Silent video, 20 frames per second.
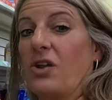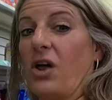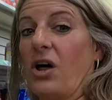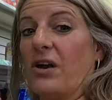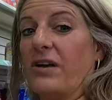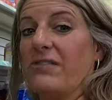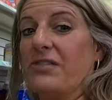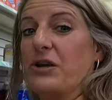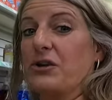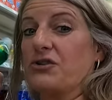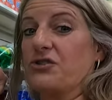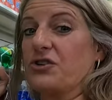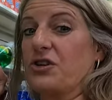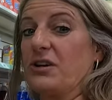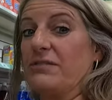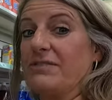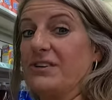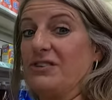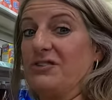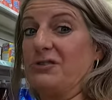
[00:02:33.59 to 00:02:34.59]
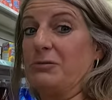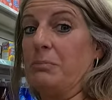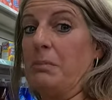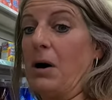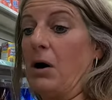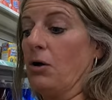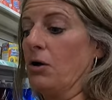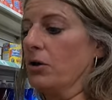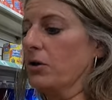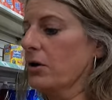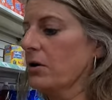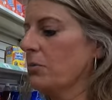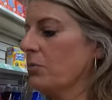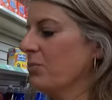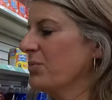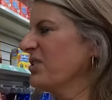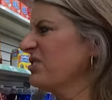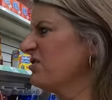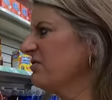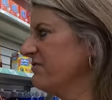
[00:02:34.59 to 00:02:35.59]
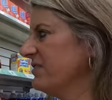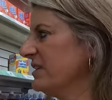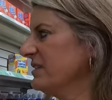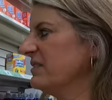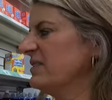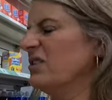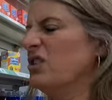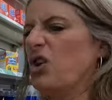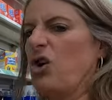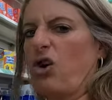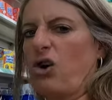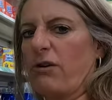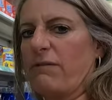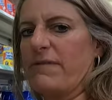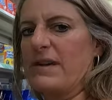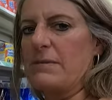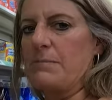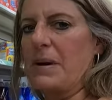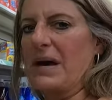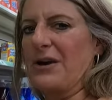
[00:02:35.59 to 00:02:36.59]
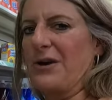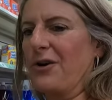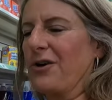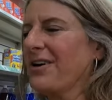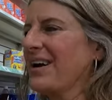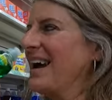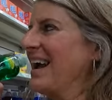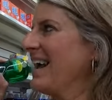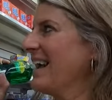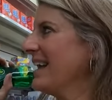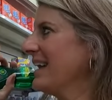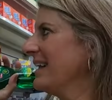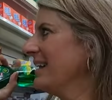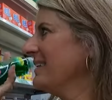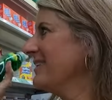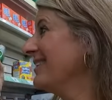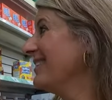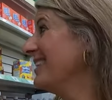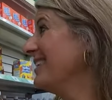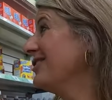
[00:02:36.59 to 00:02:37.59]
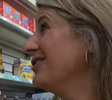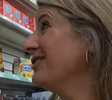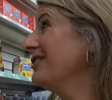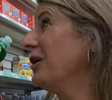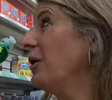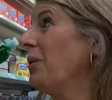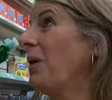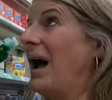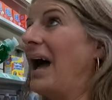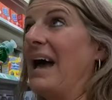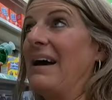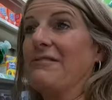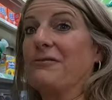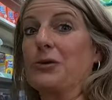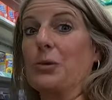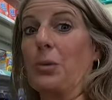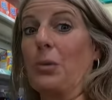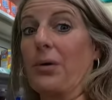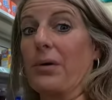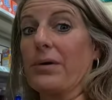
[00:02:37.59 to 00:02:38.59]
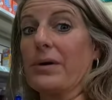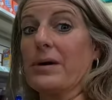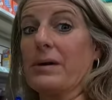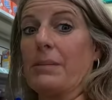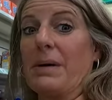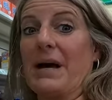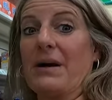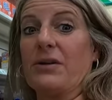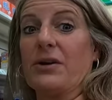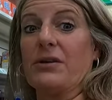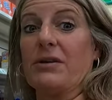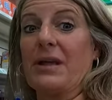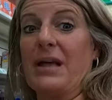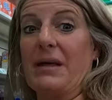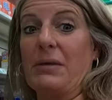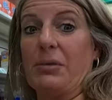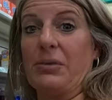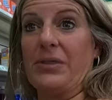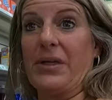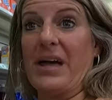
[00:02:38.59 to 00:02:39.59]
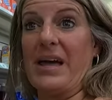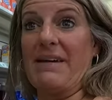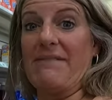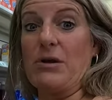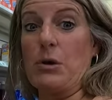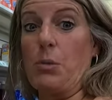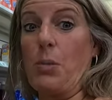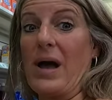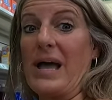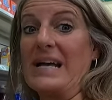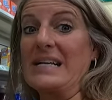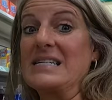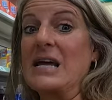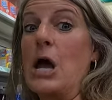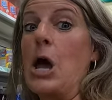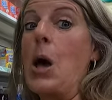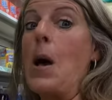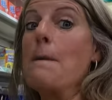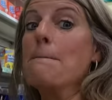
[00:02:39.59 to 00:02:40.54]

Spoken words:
a lot of their stuff is smaller, which fits in the RV better, and then you don't have to worry about the heavy weight.